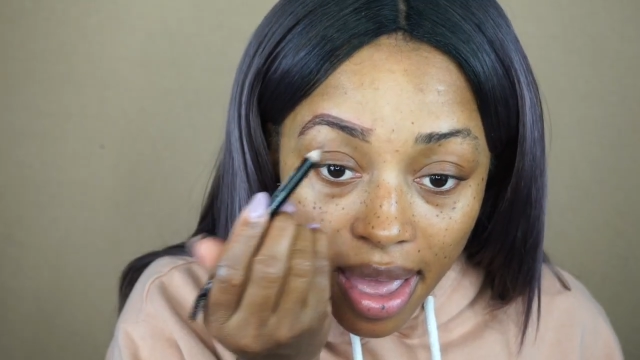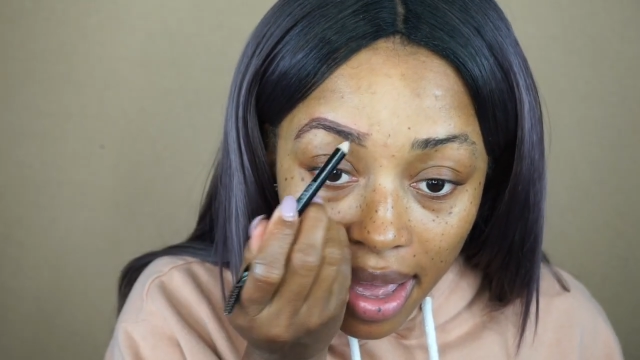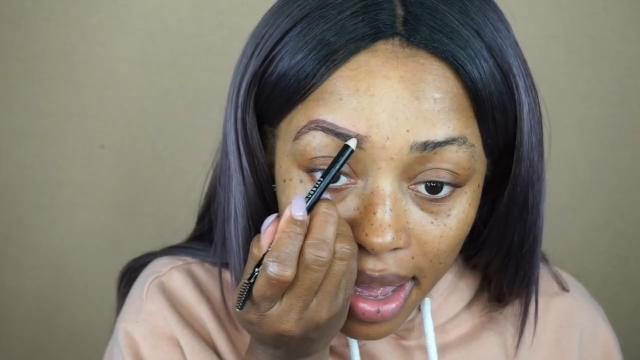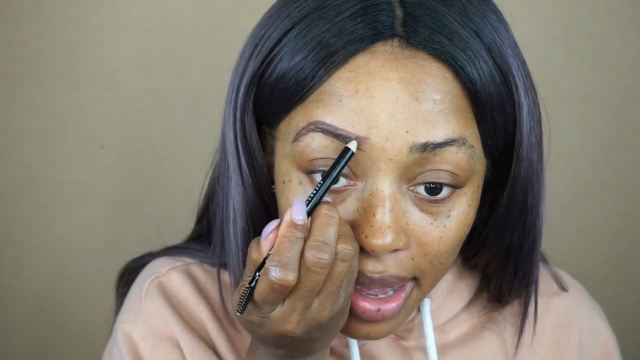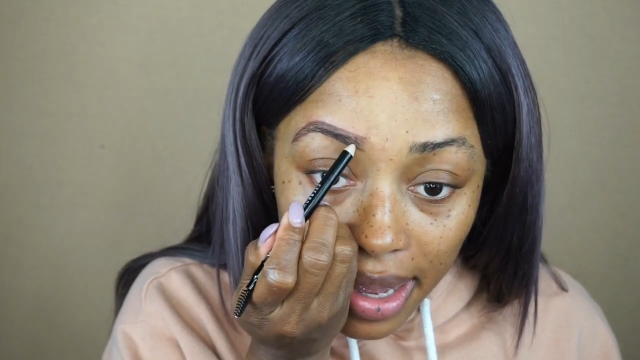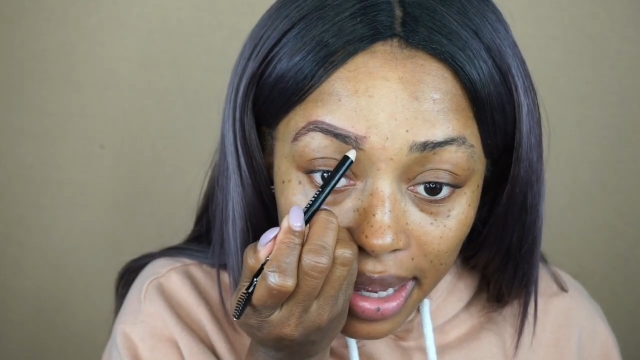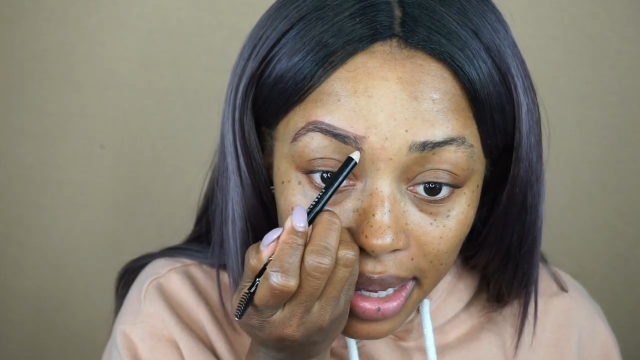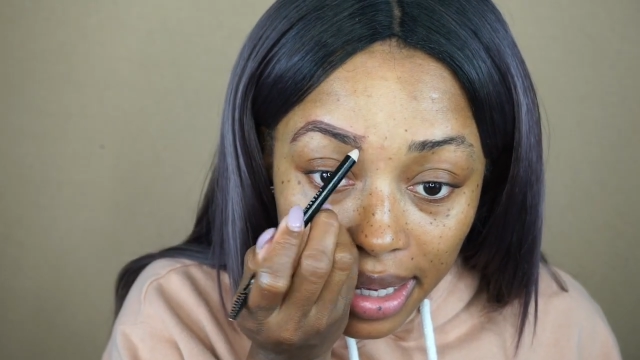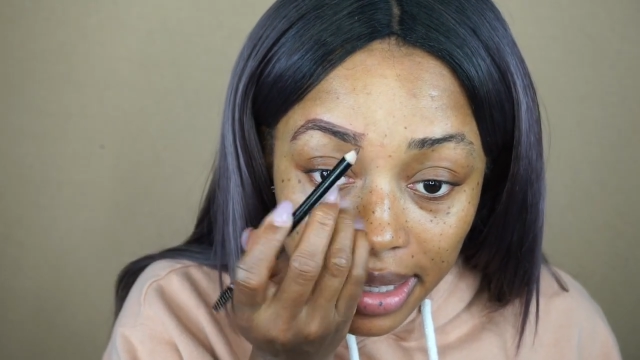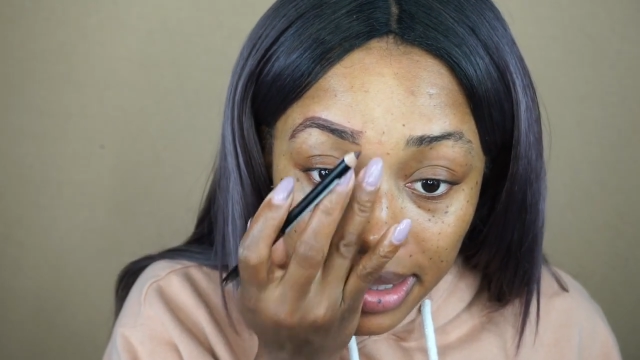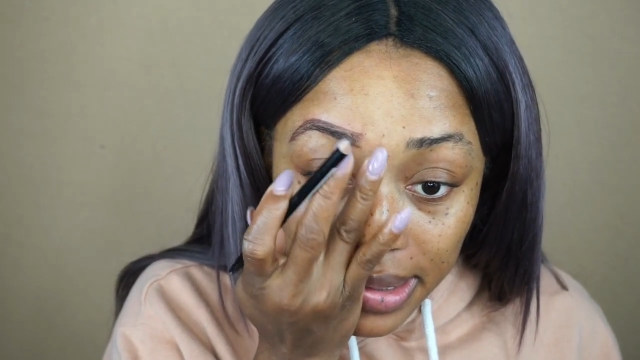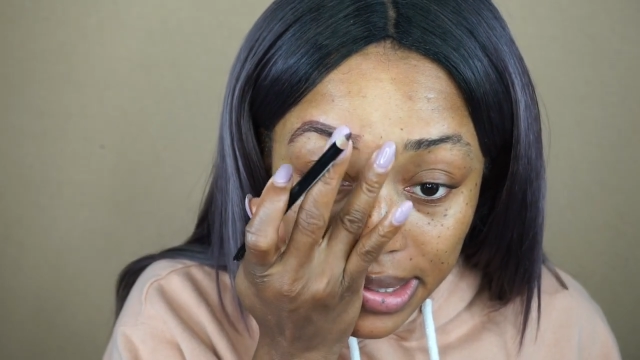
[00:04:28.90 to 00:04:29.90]

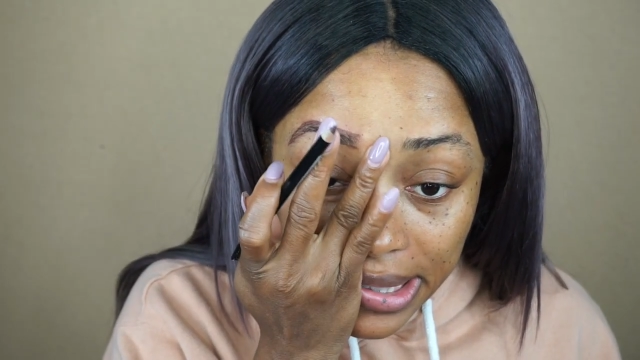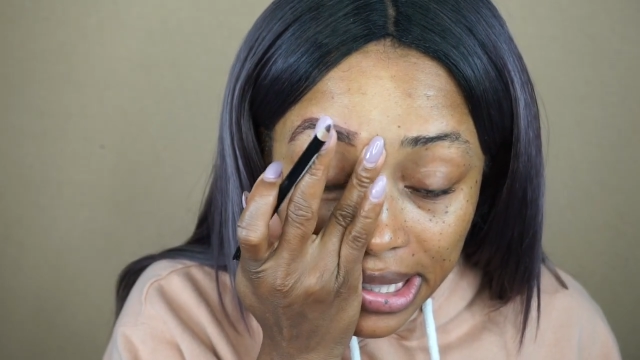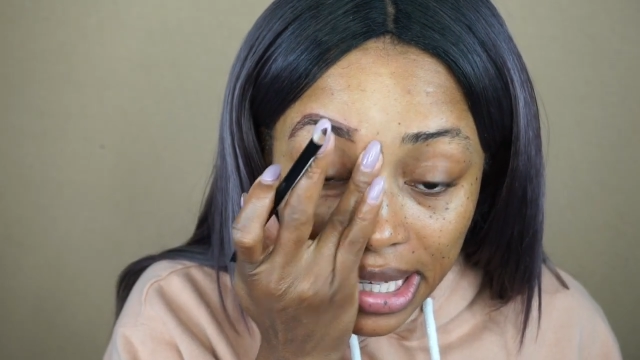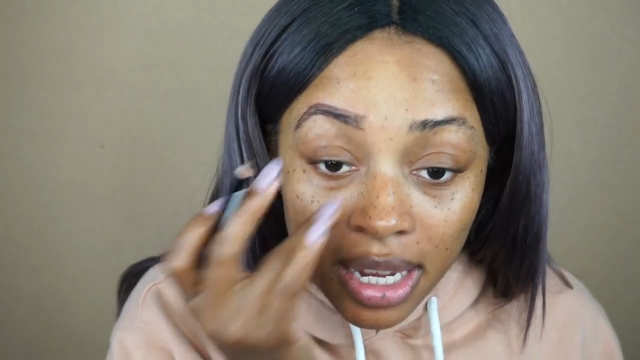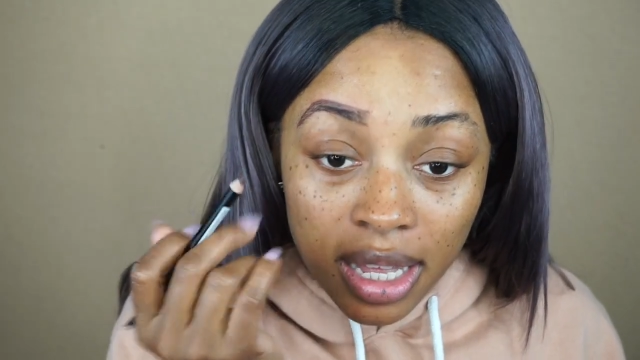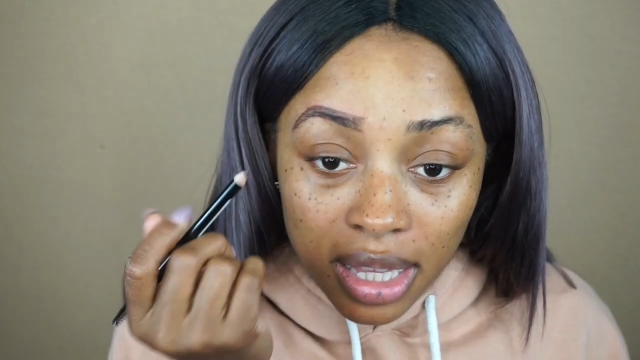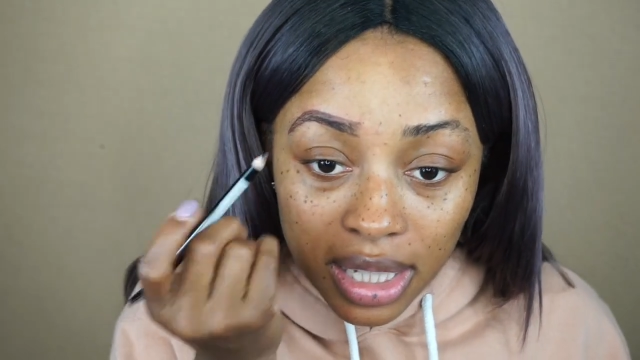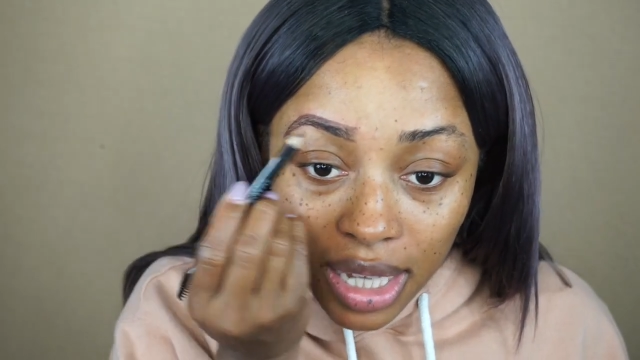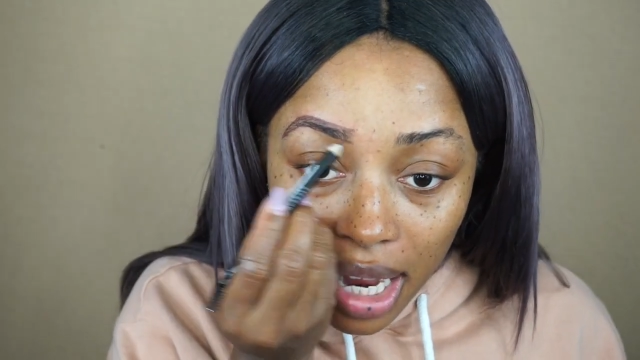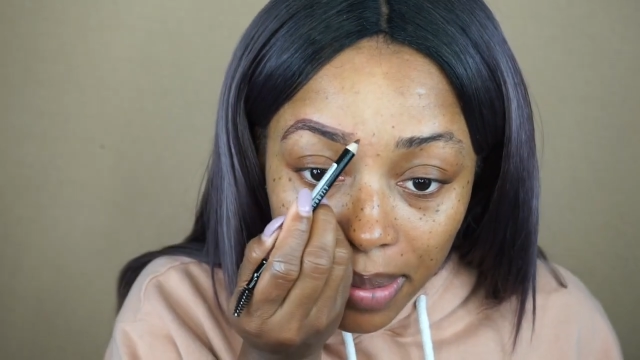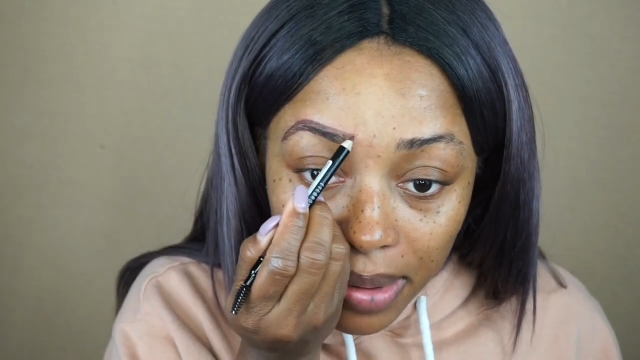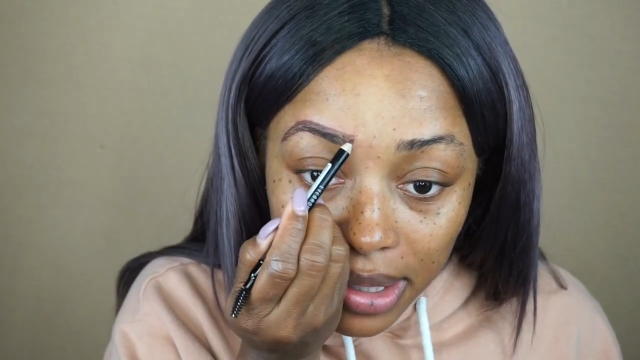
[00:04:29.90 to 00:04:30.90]
And this
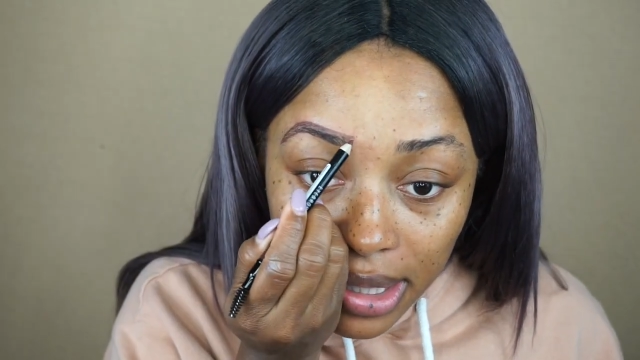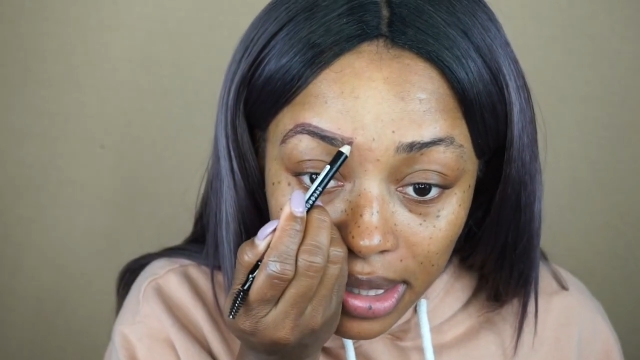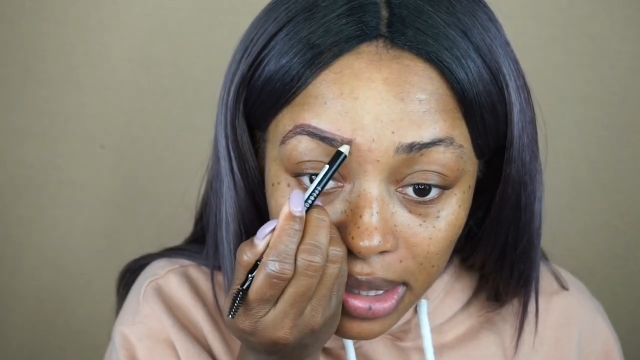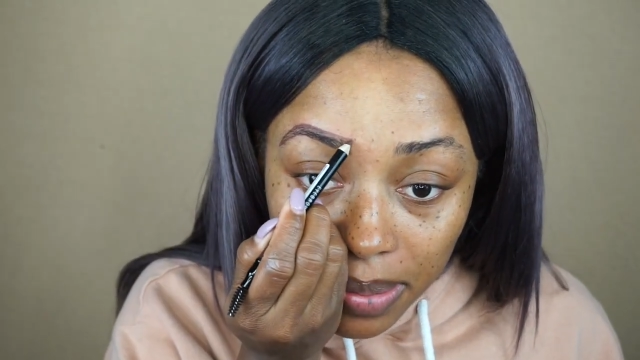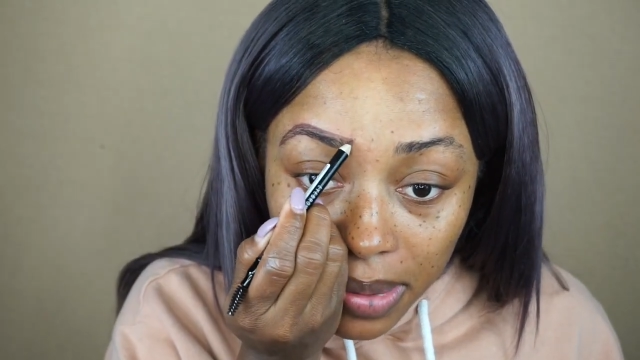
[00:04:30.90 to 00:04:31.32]
eyebrow tends